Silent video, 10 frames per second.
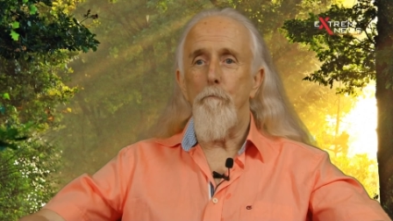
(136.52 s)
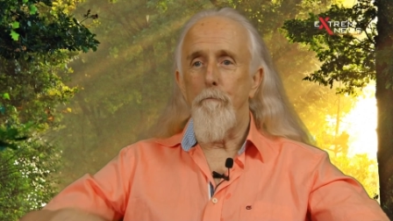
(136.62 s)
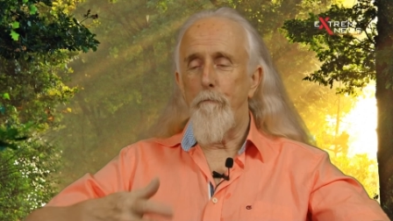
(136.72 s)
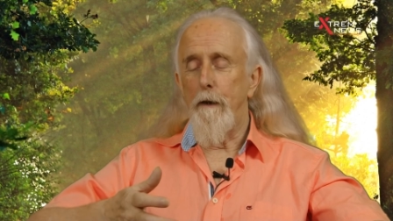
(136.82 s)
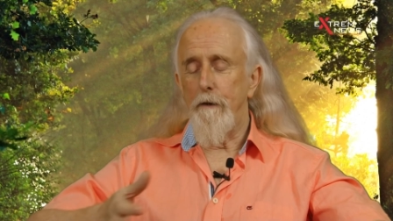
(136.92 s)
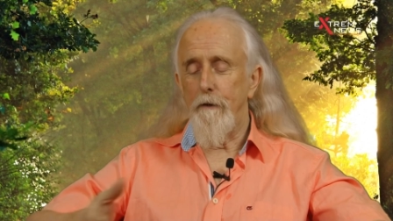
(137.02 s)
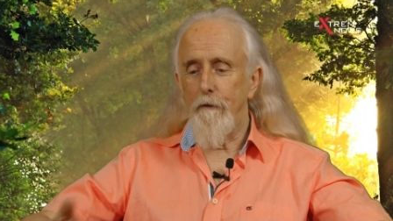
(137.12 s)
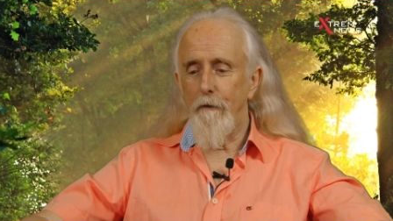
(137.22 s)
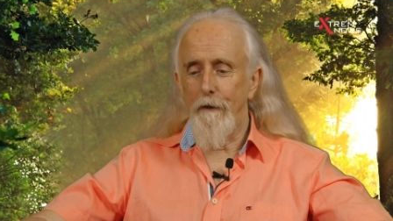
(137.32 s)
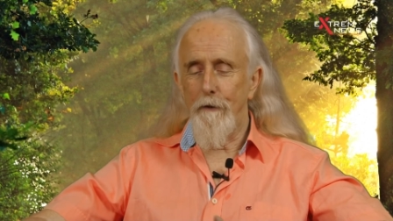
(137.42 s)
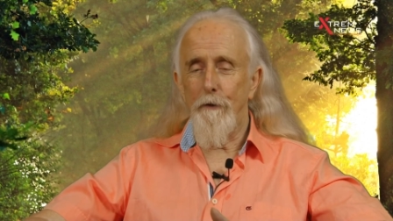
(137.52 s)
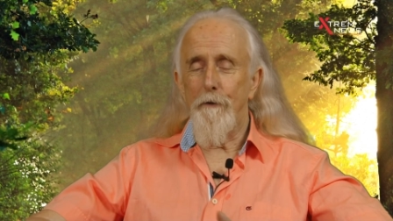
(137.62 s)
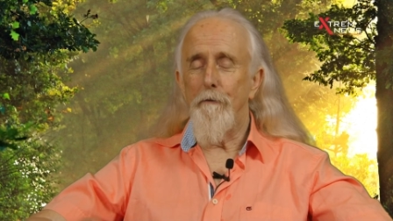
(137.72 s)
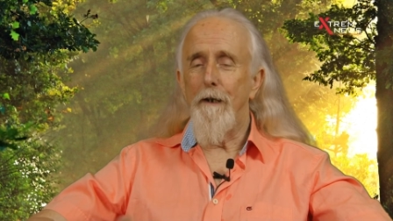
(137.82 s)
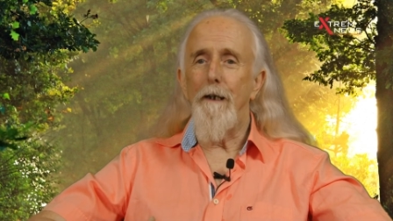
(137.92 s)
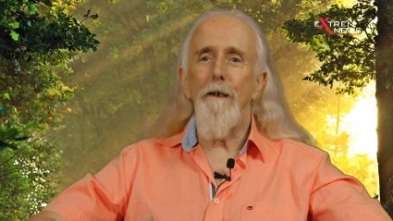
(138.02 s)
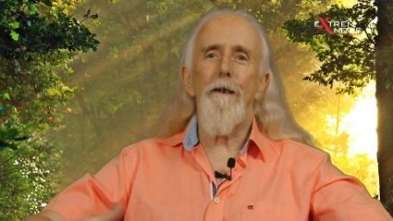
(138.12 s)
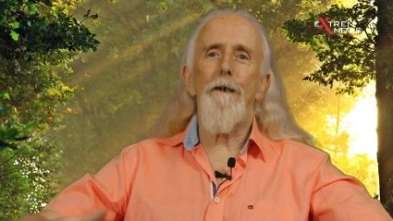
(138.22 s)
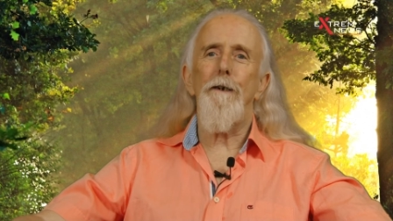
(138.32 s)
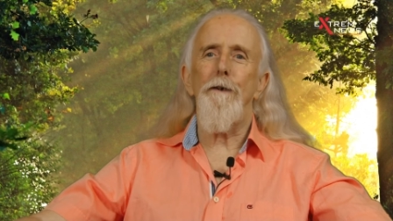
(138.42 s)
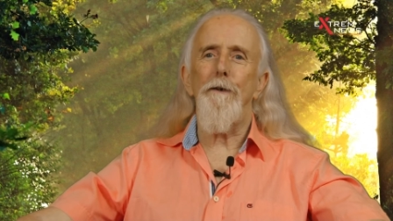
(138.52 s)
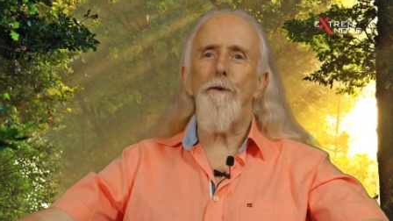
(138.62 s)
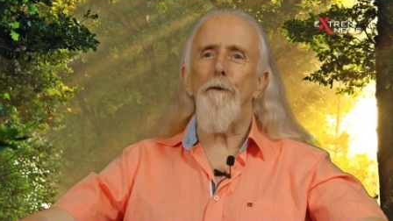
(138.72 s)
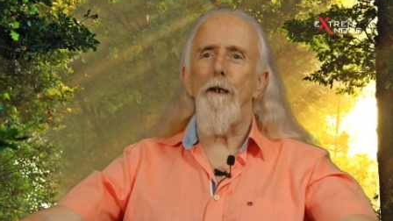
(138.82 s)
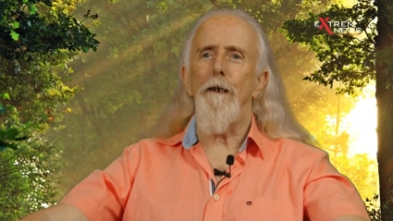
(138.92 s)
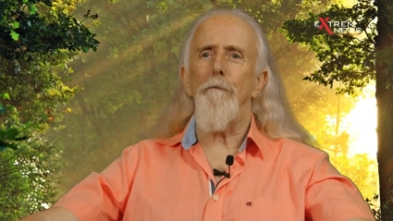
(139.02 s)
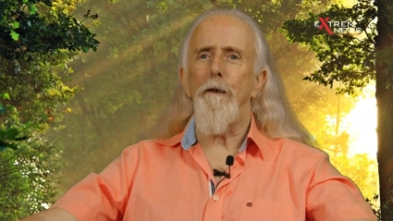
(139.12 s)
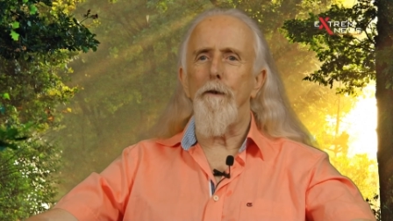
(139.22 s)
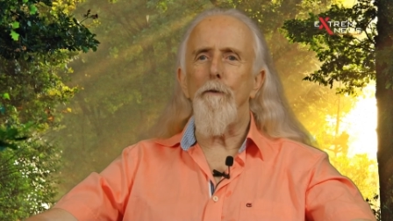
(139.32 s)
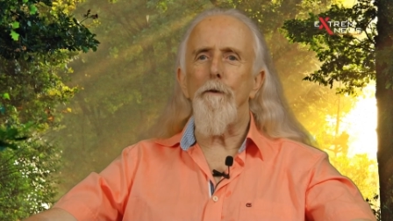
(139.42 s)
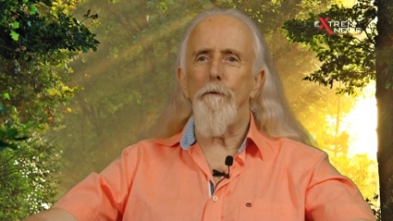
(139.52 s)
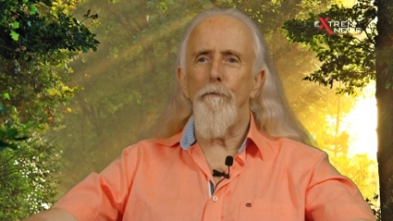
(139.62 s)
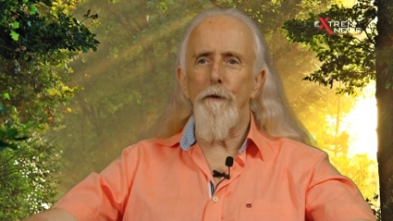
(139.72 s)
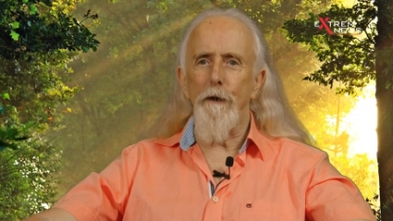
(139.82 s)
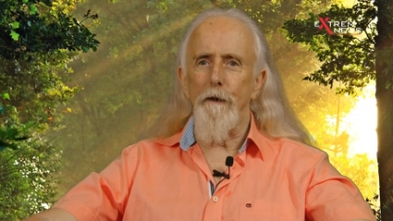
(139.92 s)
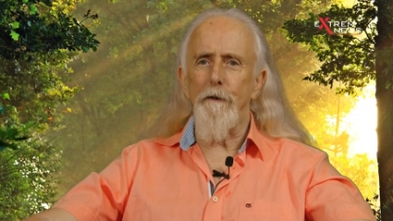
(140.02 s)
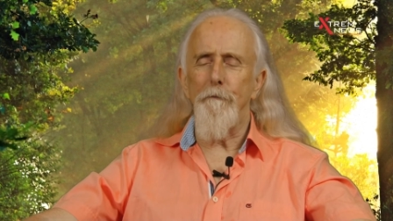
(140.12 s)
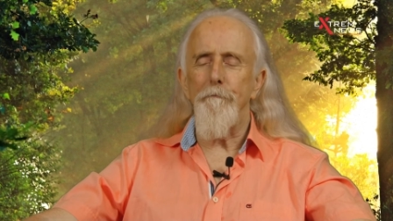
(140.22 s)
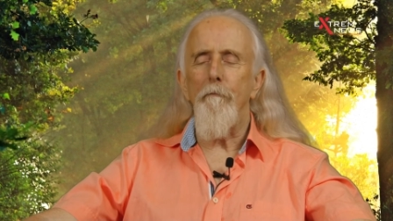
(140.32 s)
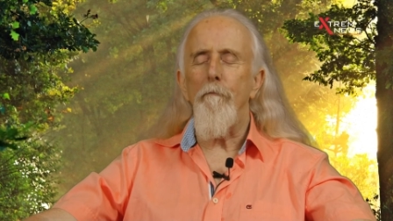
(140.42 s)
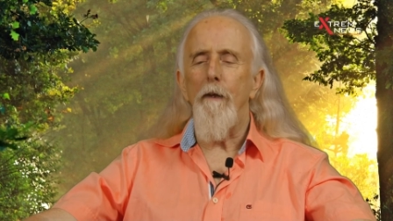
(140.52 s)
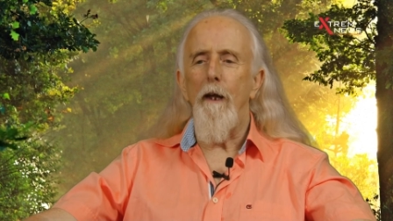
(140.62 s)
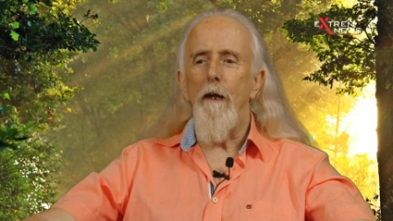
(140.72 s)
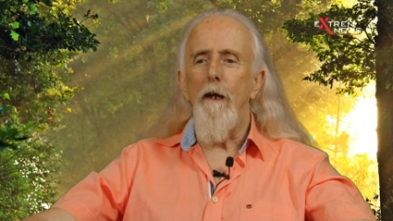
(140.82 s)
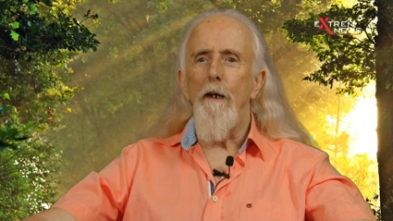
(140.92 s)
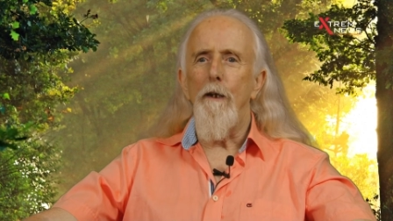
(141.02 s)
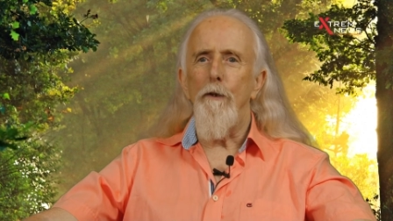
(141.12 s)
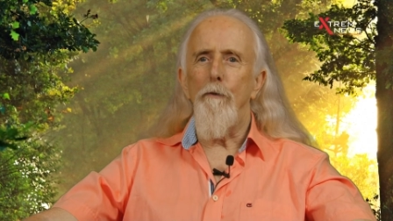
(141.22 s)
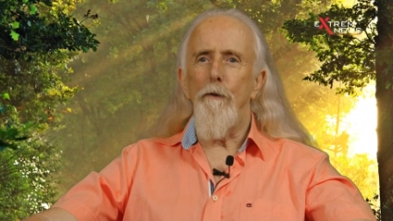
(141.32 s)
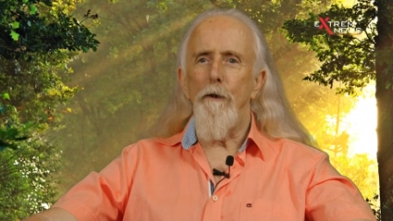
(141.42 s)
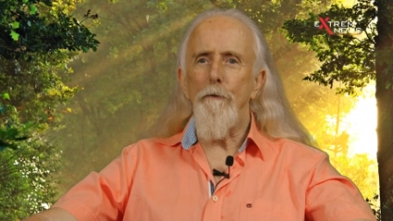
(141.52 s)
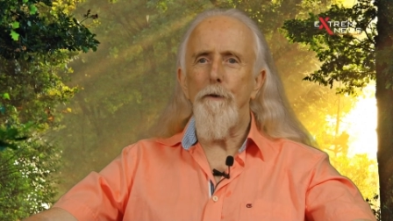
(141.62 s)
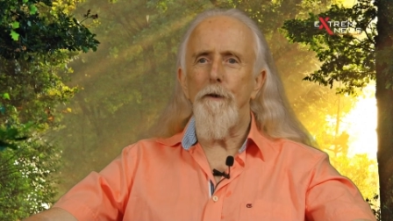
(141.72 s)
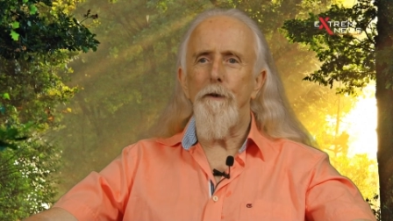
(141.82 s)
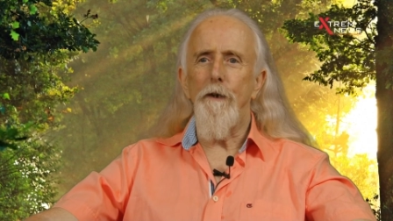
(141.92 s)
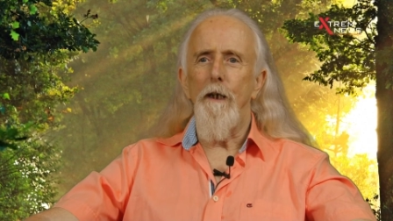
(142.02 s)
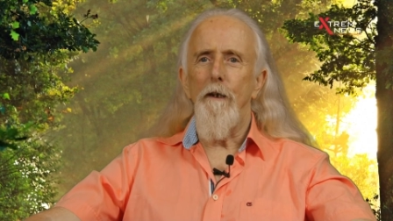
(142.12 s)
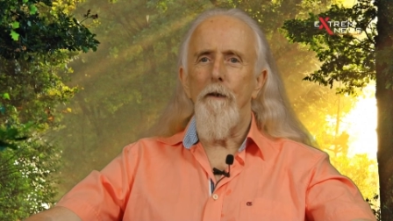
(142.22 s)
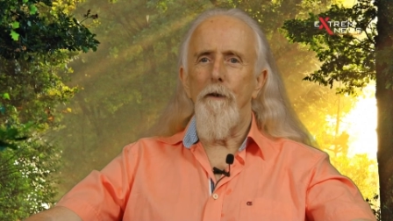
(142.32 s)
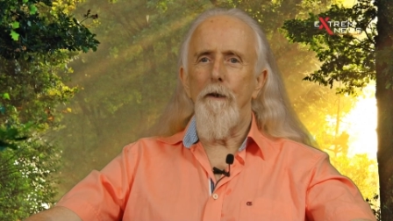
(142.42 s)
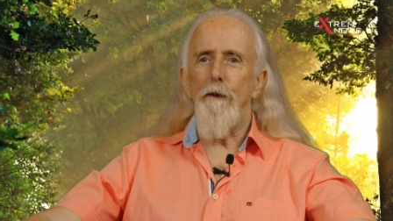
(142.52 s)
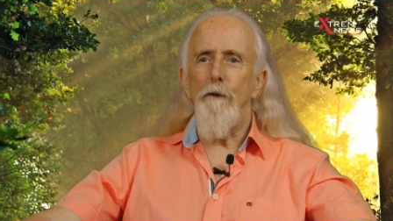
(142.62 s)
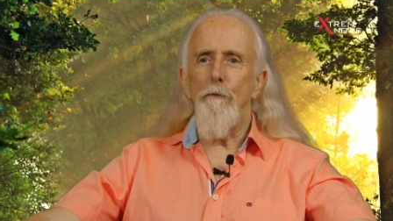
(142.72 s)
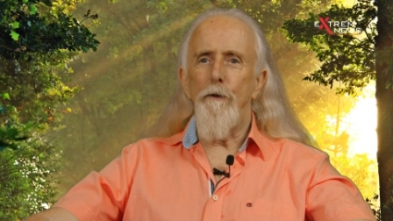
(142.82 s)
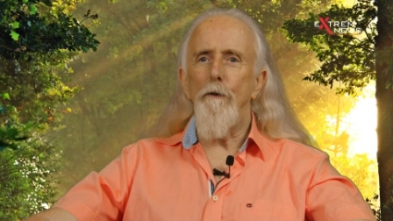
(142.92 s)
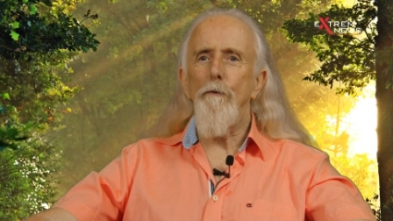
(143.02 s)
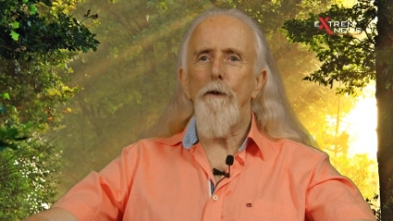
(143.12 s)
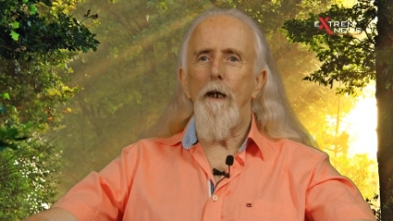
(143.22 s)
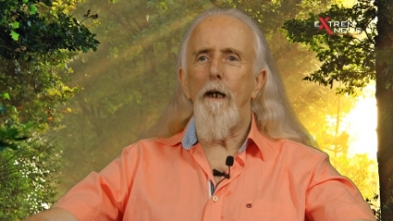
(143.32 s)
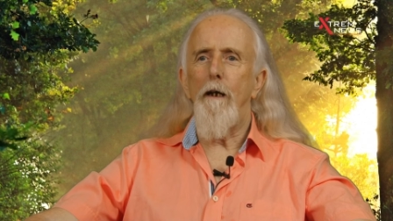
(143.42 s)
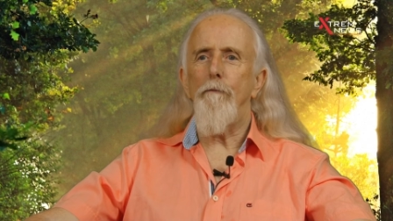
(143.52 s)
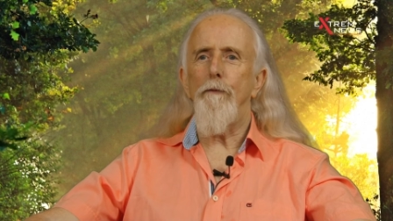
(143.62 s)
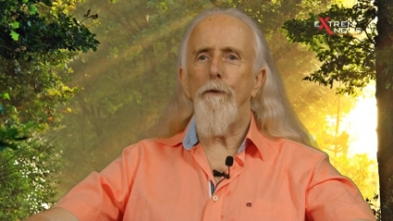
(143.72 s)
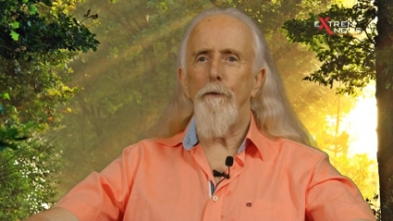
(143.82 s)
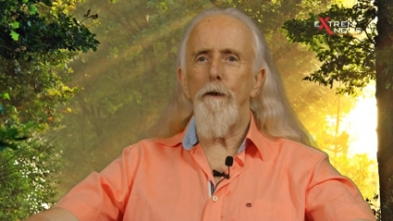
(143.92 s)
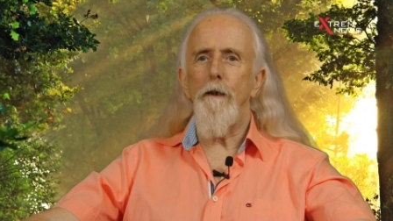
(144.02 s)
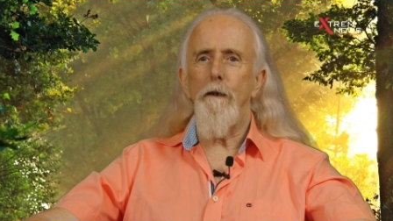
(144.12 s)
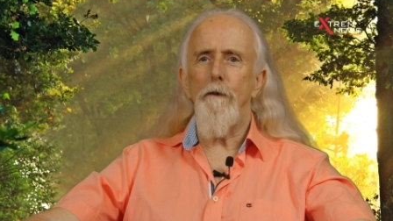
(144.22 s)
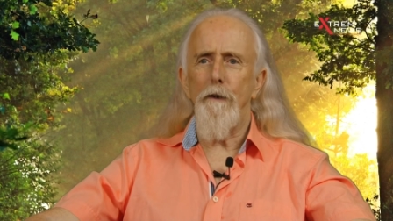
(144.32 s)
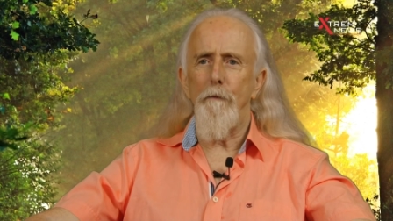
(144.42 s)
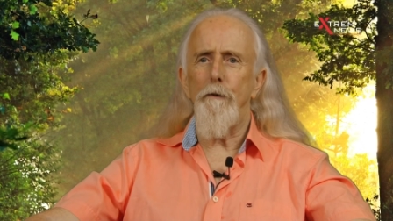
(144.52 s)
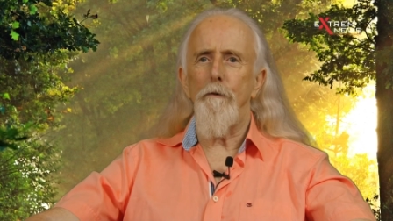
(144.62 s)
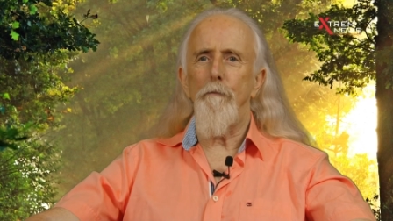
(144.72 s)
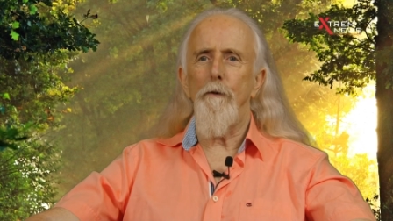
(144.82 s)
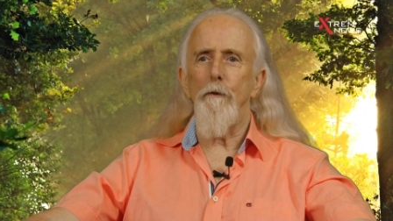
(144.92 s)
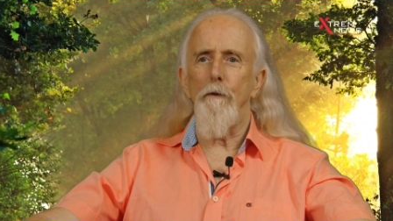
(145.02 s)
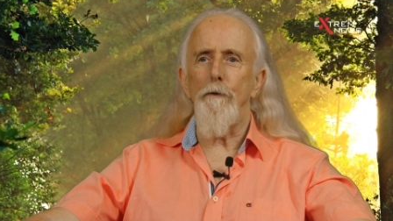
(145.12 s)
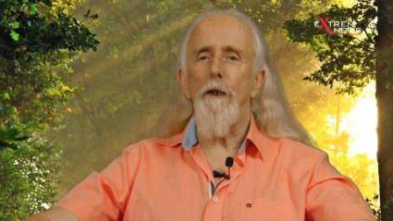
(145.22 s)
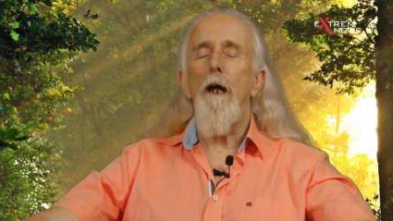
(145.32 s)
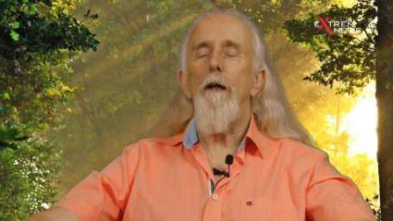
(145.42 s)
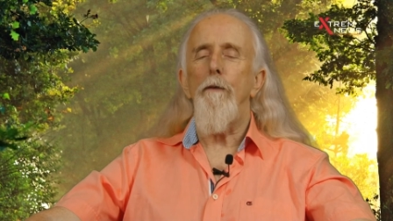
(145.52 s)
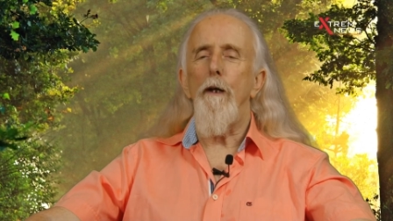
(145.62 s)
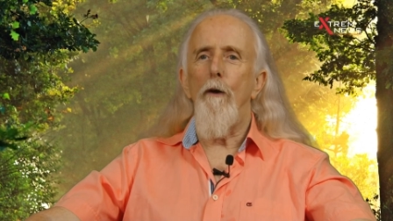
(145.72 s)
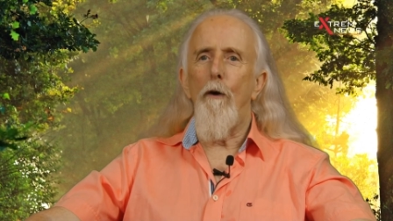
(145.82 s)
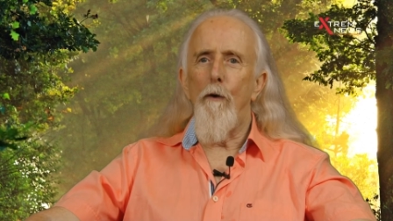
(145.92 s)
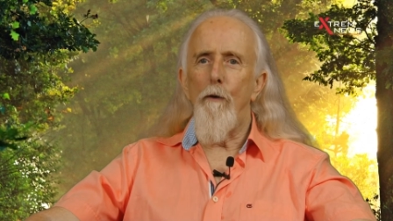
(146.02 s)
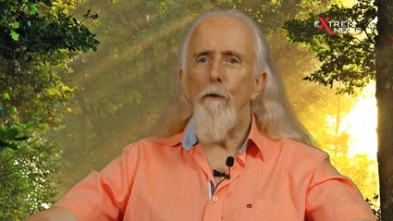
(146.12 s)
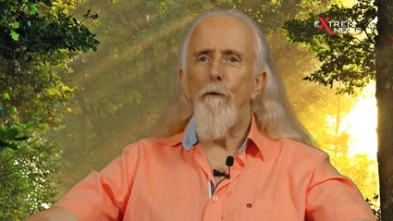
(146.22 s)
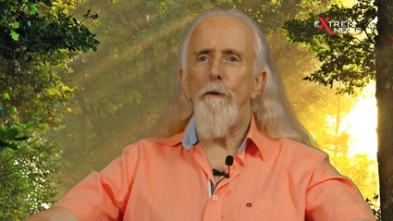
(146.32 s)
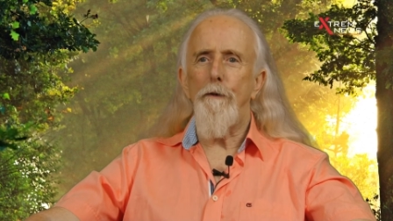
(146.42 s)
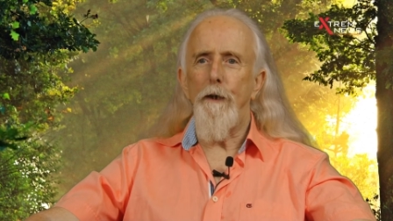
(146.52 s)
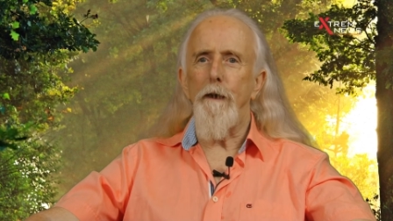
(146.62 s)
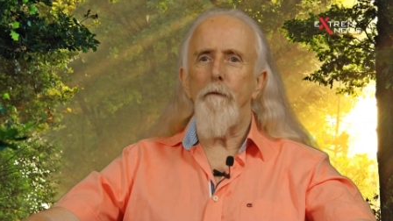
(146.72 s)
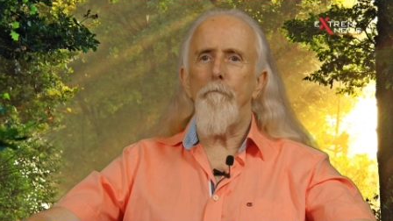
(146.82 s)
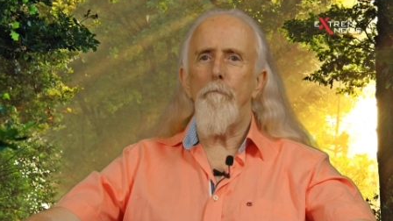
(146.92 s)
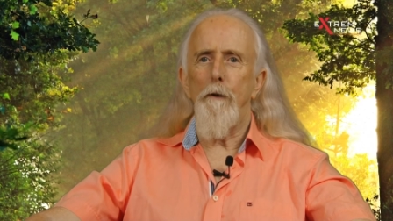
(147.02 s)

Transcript: but it's clearly described in quantum physics. You'll notice that you don't have three separate balls. They're all the same